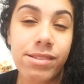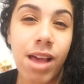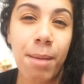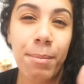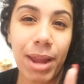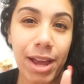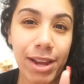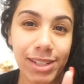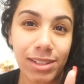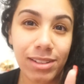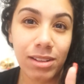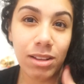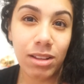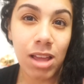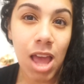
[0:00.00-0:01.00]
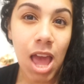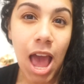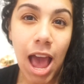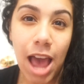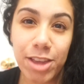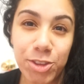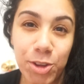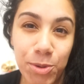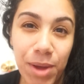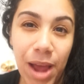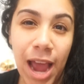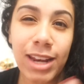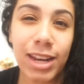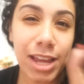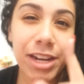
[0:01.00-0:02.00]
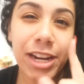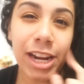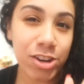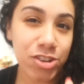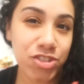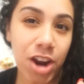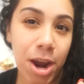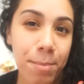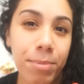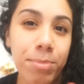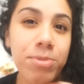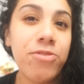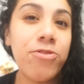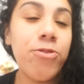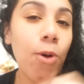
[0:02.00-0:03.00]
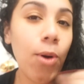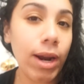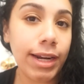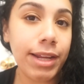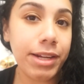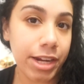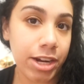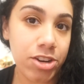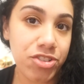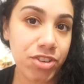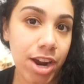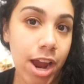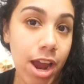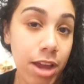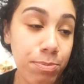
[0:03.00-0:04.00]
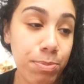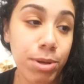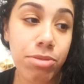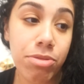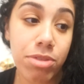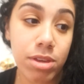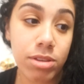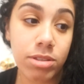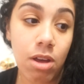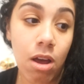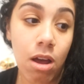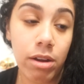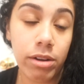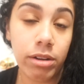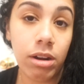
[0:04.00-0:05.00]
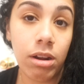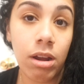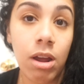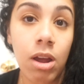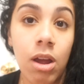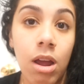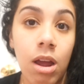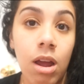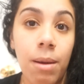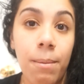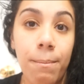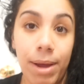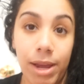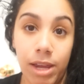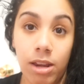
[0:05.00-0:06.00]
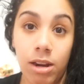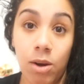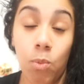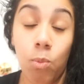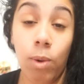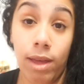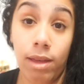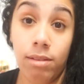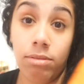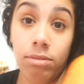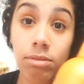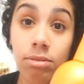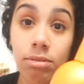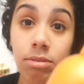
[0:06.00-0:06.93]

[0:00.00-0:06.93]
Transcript: I'm lying. I don't, I let it air dry, but before I let it air dry, I put this on my hair wet.